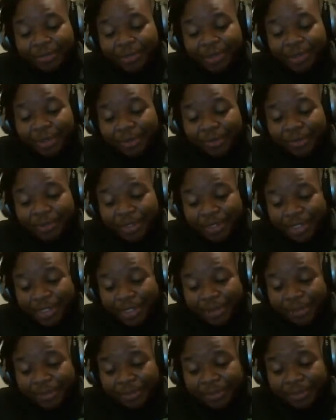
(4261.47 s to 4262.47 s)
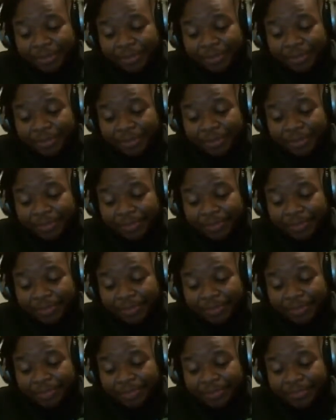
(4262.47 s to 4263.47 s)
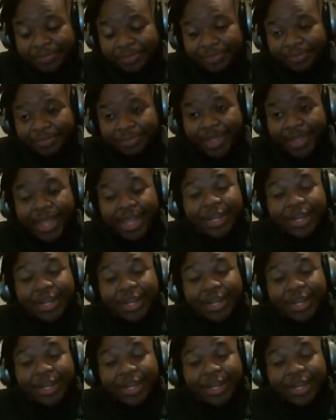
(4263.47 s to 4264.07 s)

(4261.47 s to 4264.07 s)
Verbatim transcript: and over again. Yeah. And